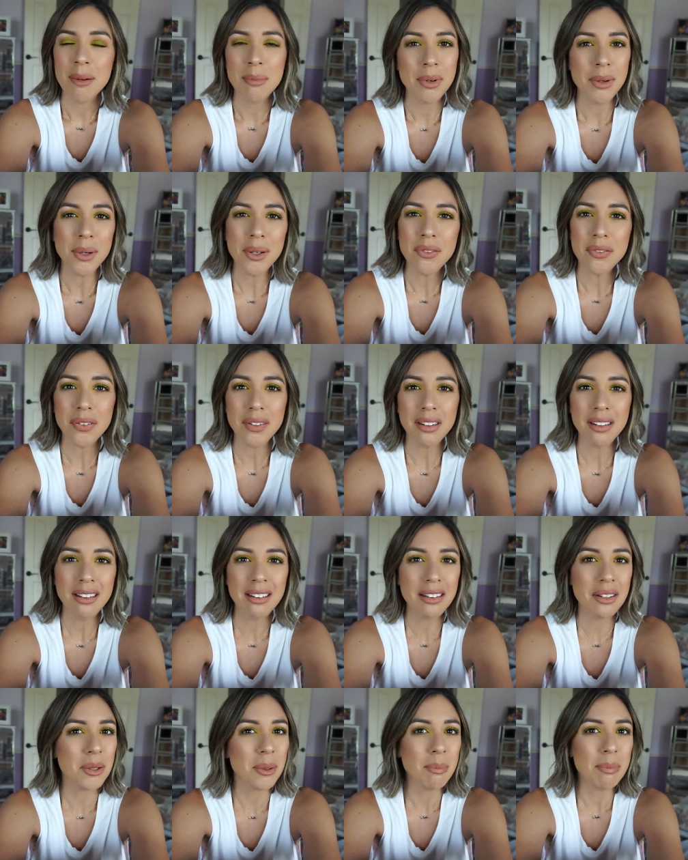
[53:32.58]
I'm already feeling
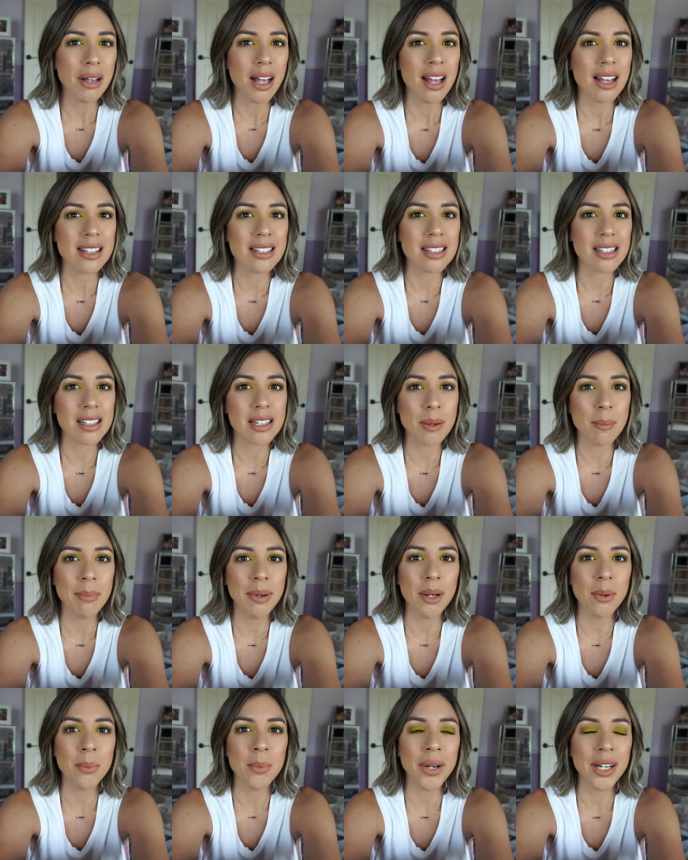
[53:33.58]
a little buzzed.
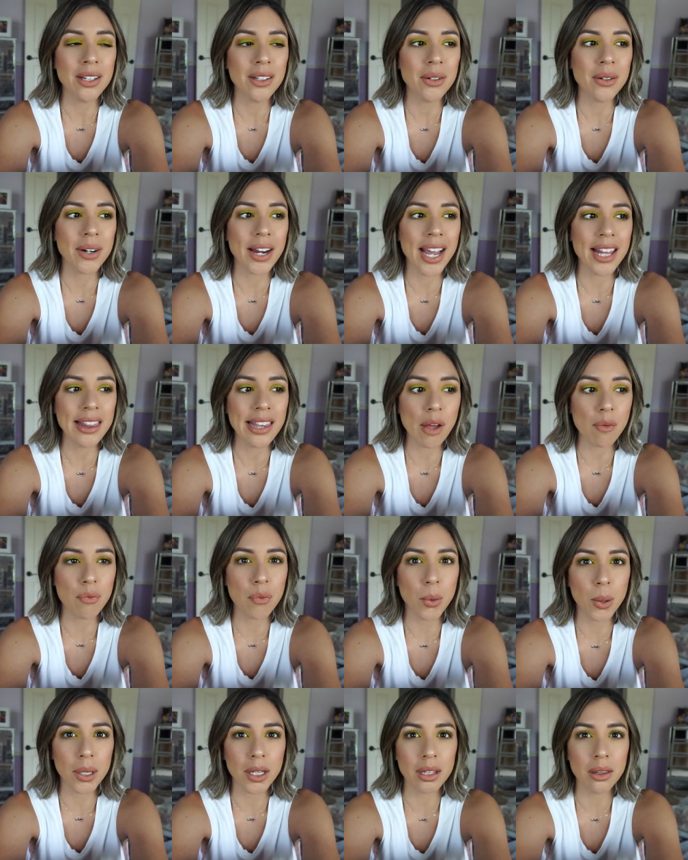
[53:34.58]
But when you're at that
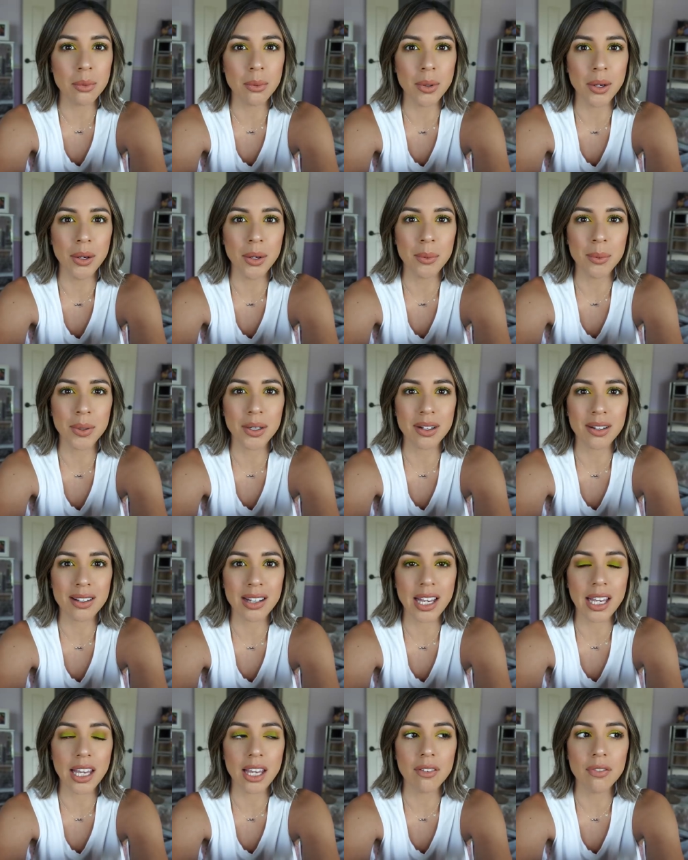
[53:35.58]
fork in the road where you're
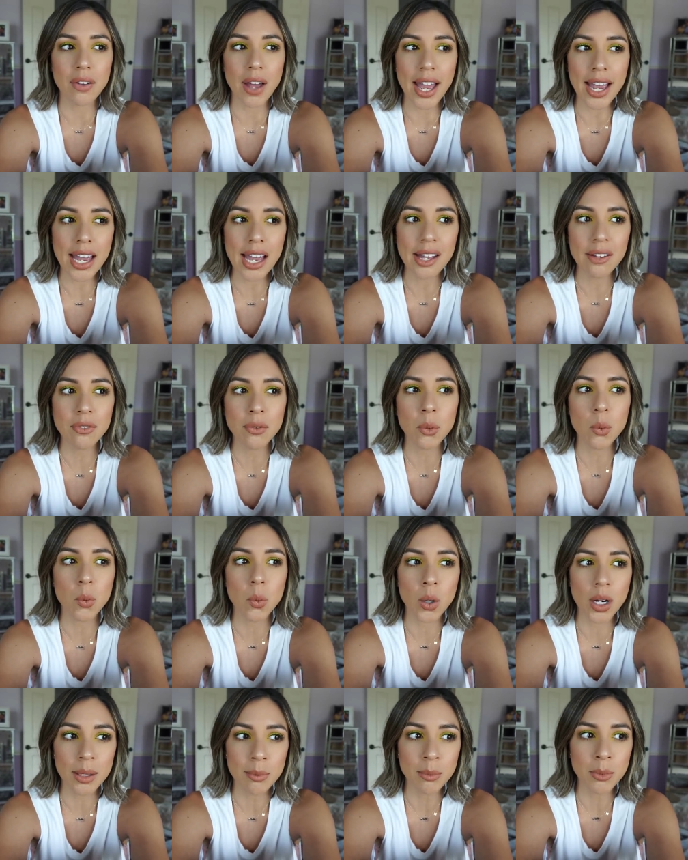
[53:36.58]
like, if I have
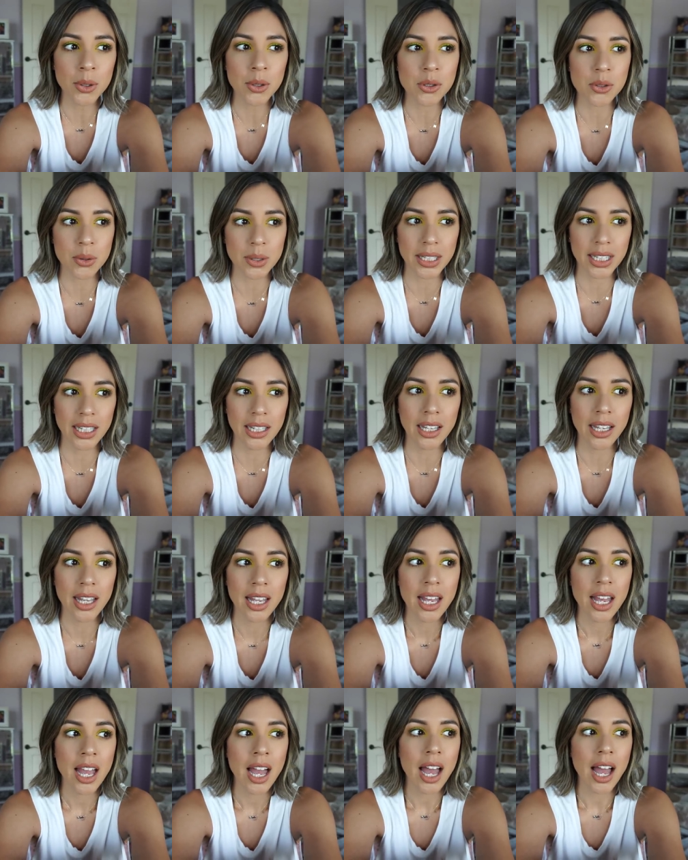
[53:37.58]
one more drink,
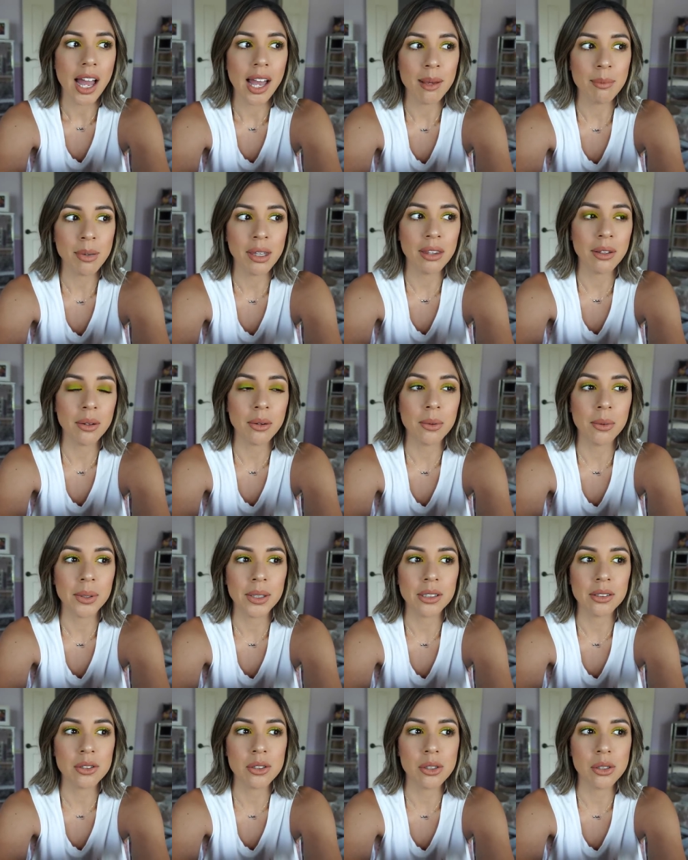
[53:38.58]
I'm either
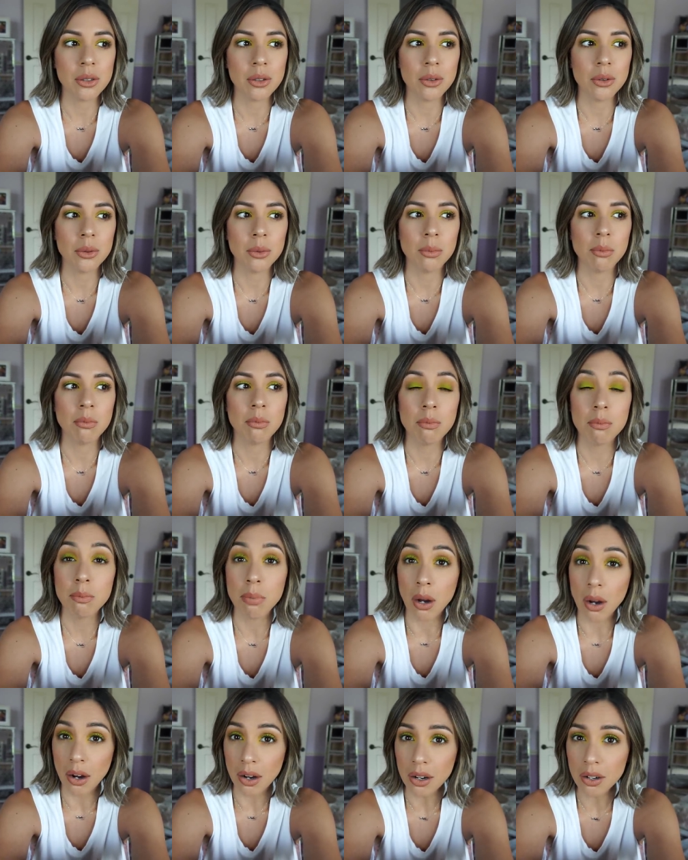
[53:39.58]
going to
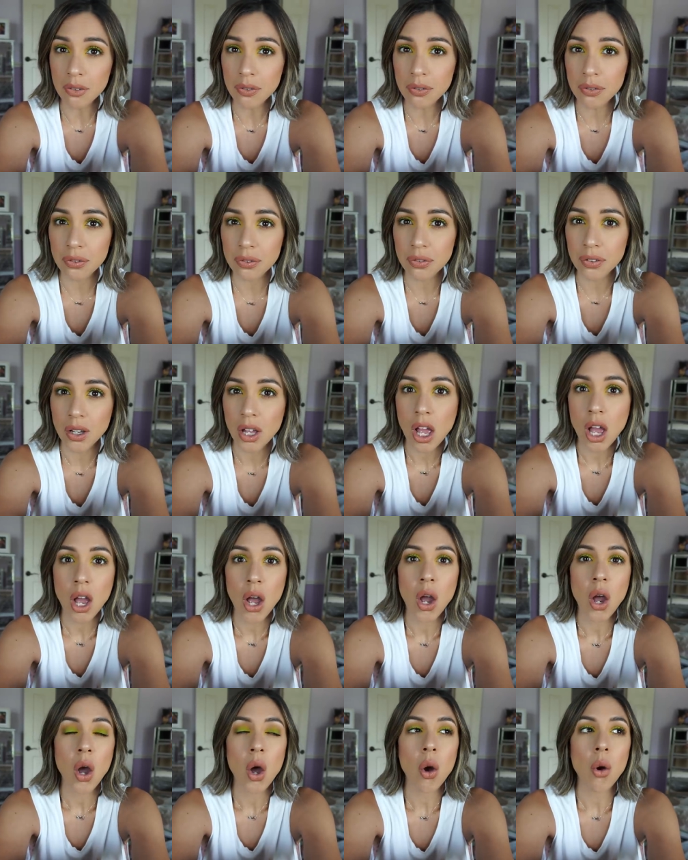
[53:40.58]
barf
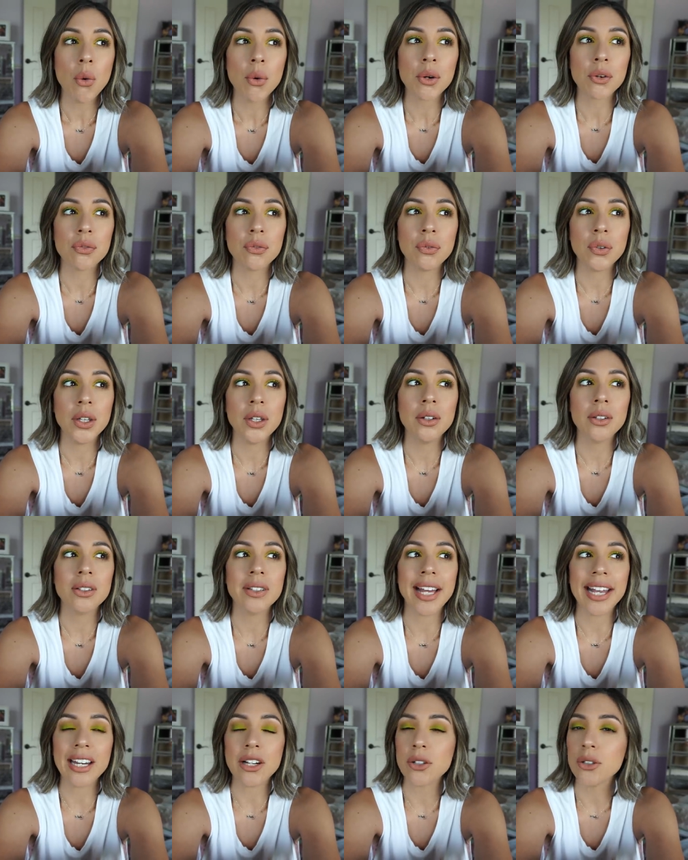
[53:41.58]
or feel
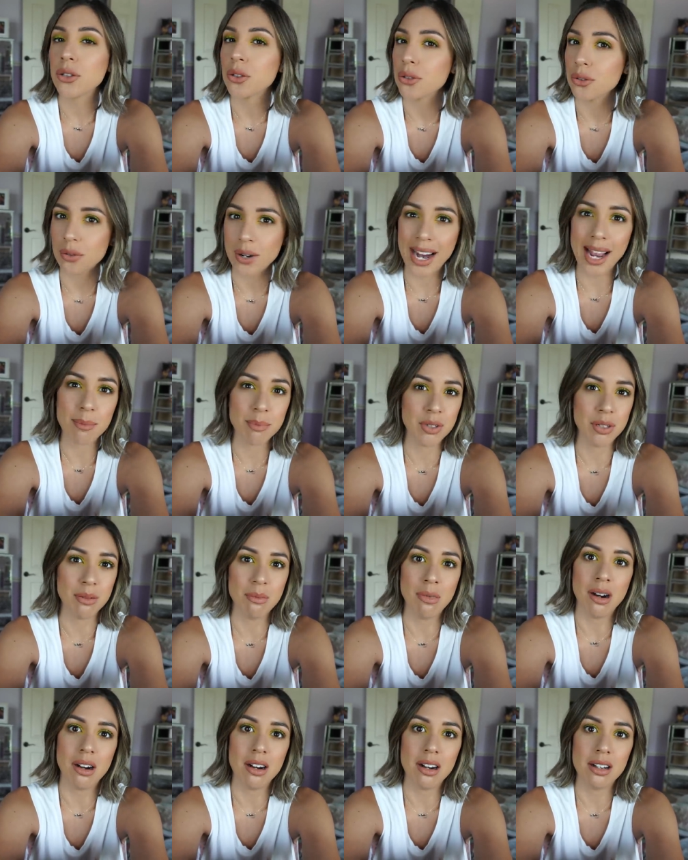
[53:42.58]
like crap
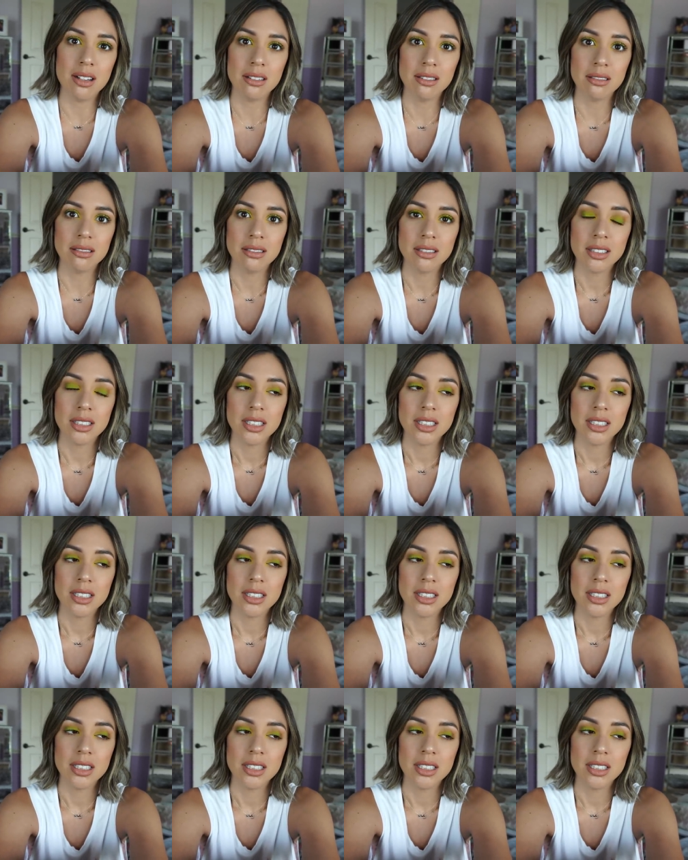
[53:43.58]
tomorrow.